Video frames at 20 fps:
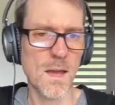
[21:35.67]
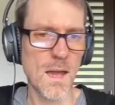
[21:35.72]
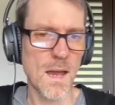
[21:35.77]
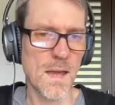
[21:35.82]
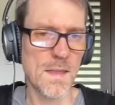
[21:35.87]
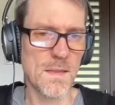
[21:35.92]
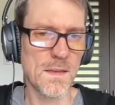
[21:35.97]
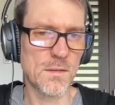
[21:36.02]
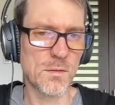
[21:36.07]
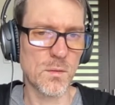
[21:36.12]

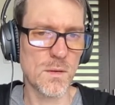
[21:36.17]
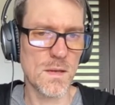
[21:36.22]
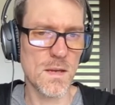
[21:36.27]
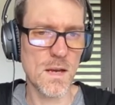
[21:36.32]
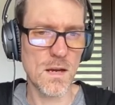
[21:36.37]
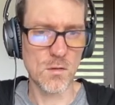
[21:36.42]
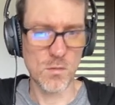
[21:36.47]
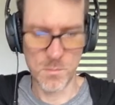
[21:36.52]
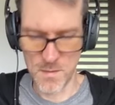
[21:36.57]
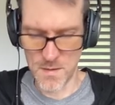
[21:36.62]
And this one
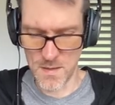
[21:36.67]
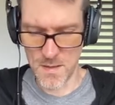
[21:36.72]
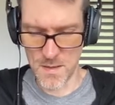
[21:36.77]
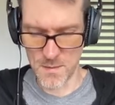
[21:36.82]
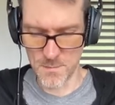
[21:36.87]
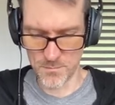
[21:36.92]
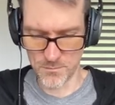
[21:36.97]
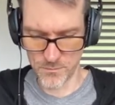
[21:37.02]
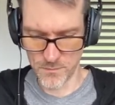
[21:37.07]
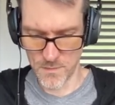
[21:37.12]
here would be
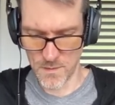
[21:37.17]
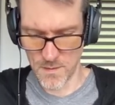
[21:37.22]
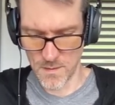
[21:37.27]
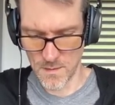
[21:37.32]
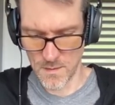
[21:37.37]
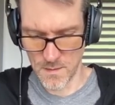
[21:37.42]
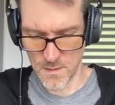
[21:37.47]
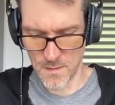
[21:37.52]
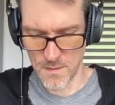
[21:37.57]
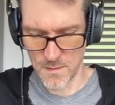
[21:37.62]

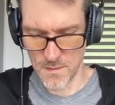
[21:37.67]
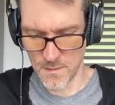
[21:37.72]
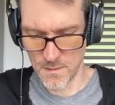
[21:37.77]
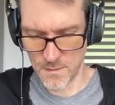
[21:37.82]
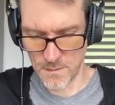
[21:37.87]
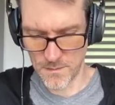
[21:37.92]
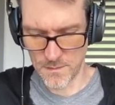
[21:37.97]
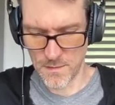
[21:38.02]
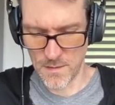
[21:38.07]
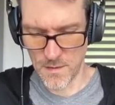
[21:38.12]

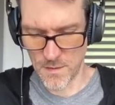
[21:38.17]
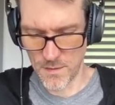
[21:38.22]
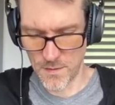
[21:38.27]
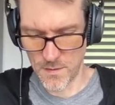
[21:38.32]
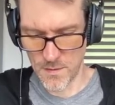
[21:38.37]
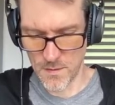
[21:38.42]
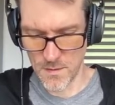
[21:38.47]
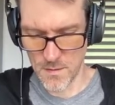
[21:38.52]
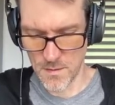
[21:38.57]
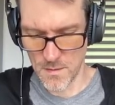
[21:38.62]
synth
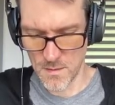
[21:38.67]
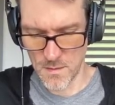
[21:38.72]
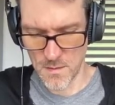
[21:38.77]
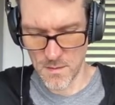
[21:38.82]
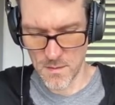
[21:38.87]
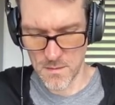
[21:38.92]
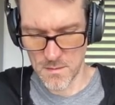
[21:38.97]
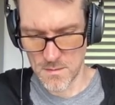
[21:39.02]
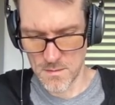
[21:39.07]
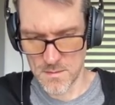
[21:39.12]

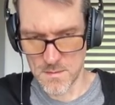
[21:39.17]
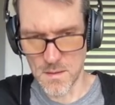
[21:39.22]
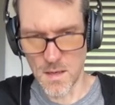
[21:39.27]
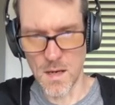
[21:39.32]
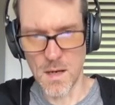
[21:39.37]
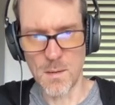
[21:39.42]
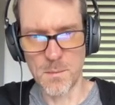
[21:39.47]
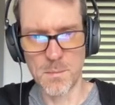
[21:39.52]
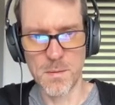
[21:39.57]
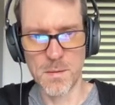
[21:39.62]

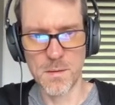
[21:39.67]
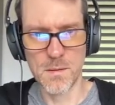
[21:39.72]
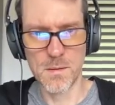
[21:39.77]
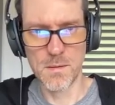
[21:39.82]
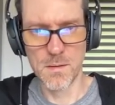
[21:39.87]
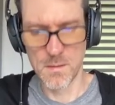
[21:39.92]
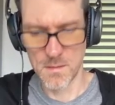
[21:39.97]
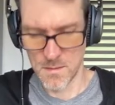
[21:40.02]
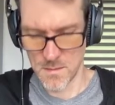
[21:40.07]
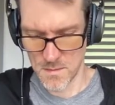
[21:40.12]
dub
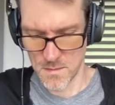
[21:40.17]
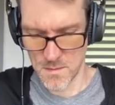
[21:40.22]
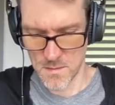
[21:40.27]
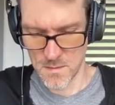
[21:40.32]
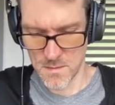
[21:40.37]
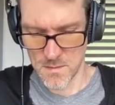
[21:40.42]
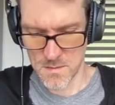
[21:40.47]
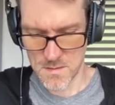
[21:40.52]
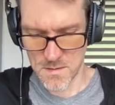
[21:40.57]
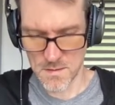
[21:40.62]

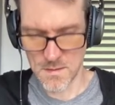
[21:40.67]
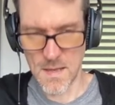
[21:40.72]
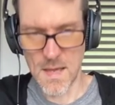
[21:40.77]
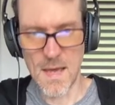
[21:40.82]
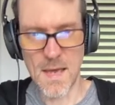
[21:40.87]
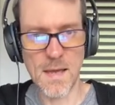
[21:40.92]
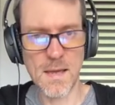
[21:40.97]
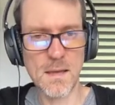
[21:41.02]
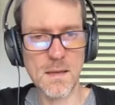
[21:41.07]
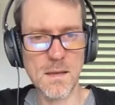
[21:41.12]

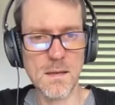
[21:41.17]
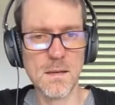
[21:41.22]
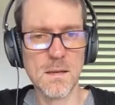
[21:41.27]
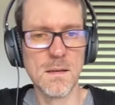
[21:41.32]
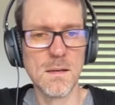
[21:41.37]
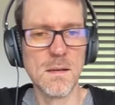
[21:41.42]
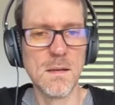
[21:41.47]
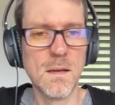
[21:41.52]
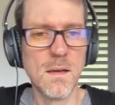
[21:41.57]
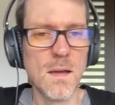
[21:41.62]
delay.
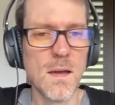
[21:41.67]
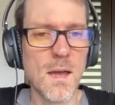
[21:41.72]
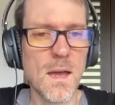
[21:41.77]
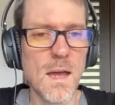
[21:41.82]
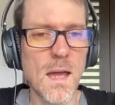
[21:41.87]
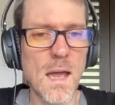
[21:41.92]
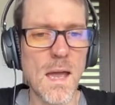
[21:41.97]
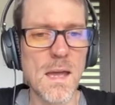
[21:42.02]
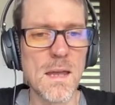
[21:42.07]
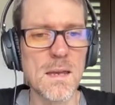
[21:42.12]

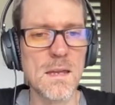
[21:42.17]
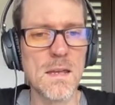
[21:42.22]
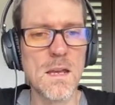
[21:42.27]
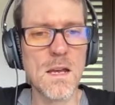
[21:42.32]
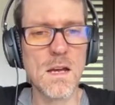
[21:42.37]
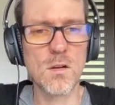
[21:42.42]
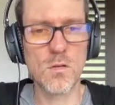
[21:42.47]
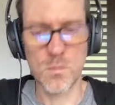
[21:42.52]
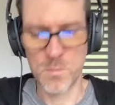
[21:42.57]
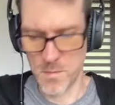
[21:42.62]
And
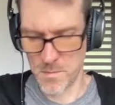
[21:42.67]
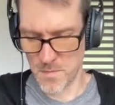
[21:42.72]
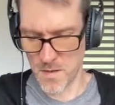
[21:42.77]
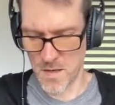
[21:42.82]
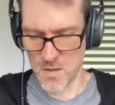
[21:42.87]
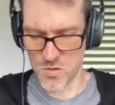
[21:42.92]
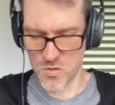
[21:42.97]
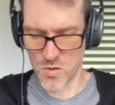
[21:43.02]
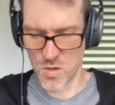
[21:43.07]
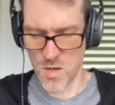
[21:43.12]
here would be
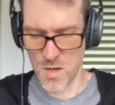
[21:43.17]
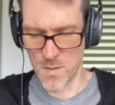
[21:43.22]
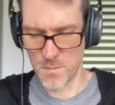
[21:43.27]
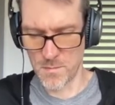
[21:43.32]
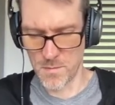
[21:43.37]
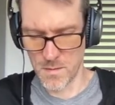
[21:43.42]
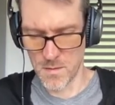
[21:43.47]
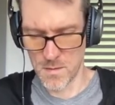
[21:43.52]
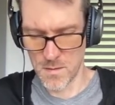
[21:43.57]
my drum